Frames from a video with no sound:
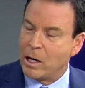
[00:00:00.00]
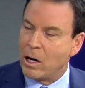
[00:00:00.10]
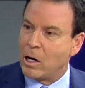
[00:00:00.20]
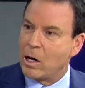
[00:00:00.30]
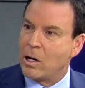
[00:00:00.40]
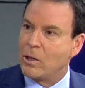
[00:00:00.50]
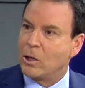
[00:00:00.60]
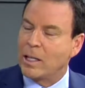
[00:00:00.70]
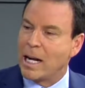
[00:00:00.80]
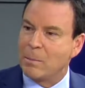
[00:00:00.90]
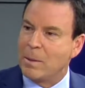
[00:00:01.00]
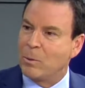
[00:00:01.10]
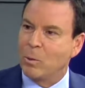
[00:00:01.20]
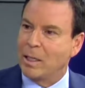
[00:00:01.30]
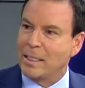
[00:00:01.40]
Are there a lot of people
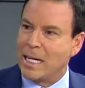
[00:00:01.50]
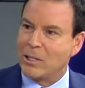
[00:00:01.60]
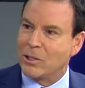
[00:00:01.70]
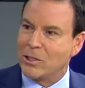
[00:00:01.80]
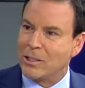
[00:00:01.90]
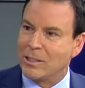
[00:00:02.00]
wearing dentures?